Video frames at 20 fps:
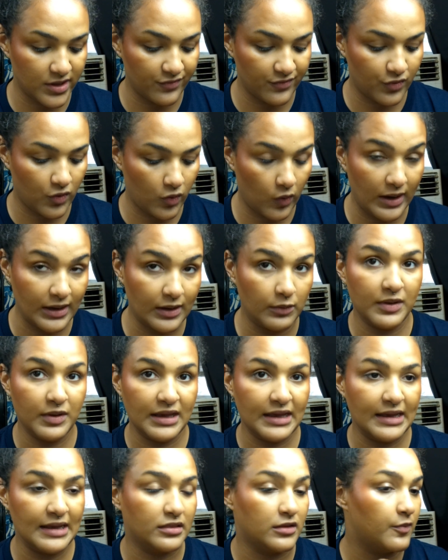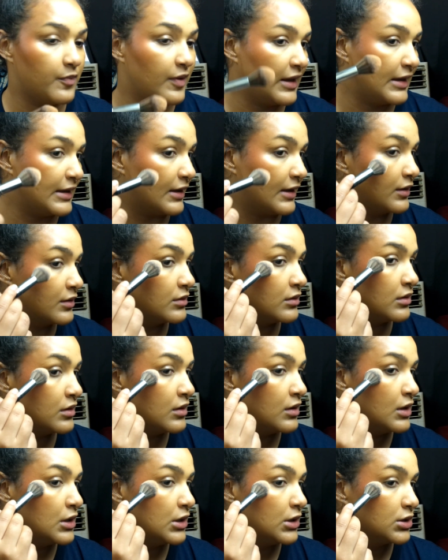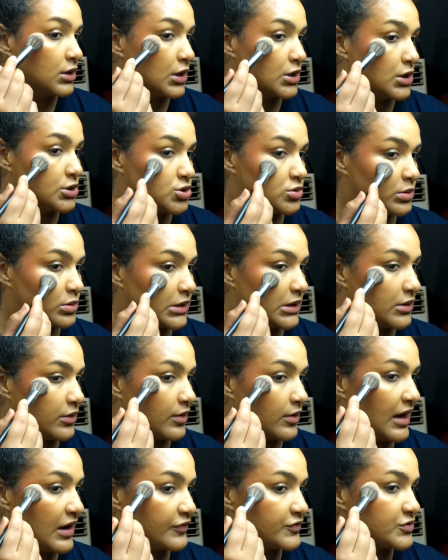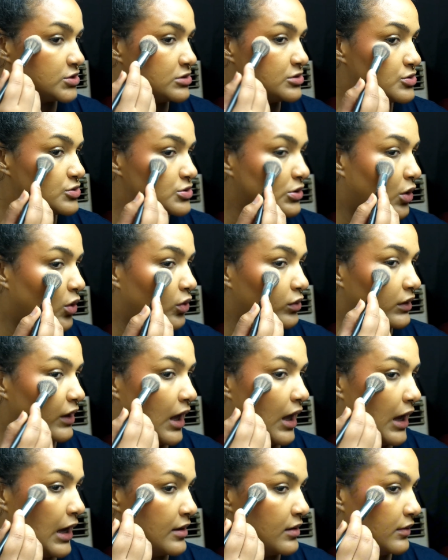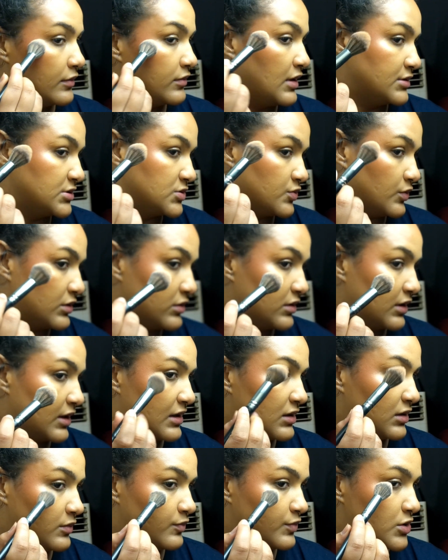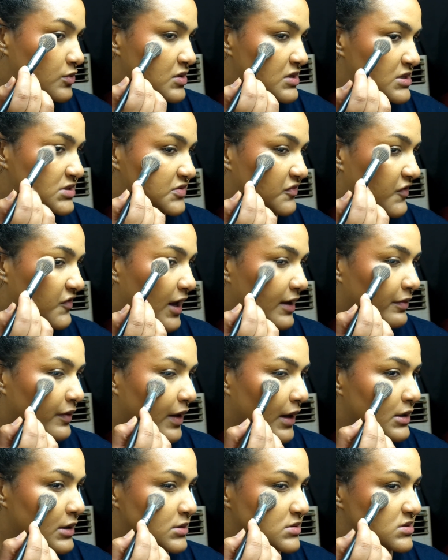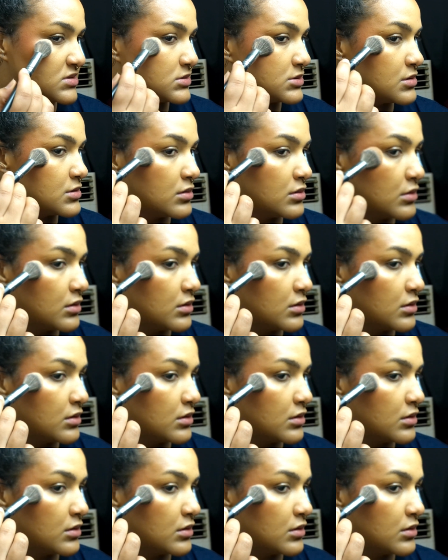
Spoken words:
have quite a bit in the pan because you really don't have to use a whole lot. That's one of the kind of beauties of highlights.